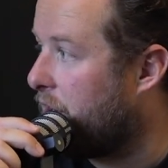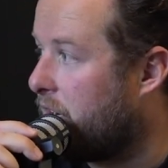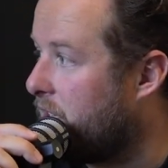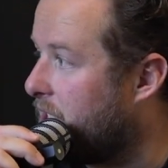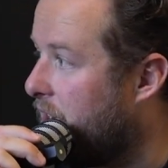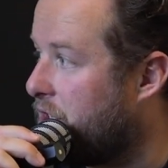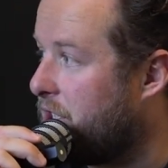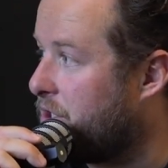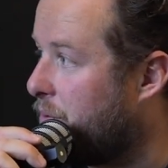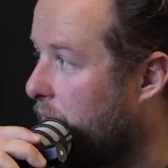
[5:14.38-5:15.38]
youngest agent
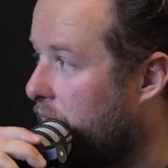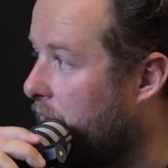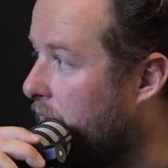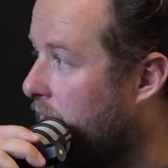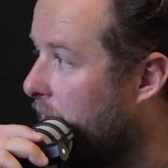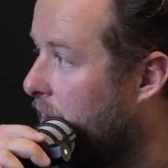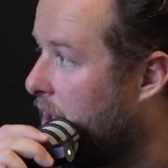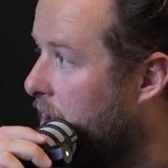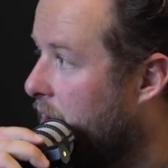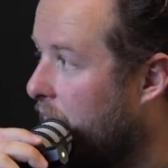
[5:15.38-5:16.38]
is 20.
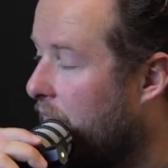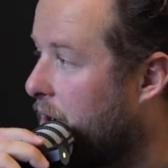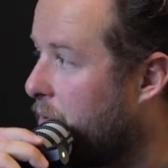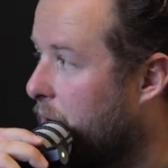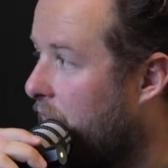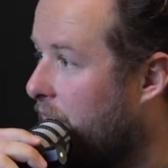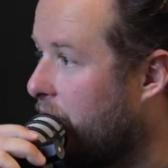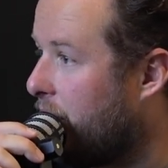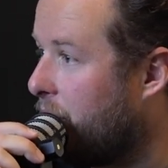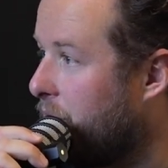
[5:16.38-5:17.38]
Yeah, I
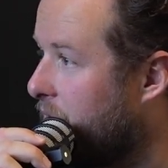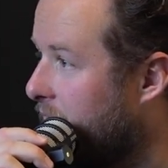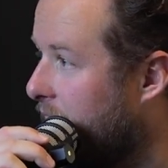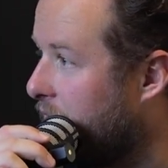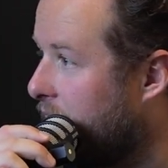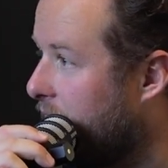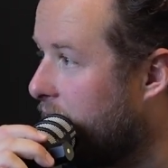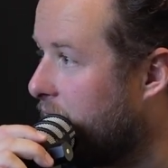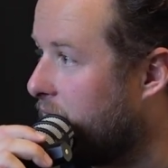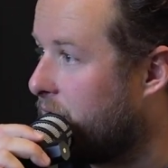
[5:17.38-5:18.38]
think our oldest agent
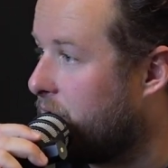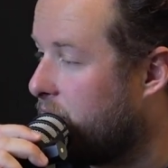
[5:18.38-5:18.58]
is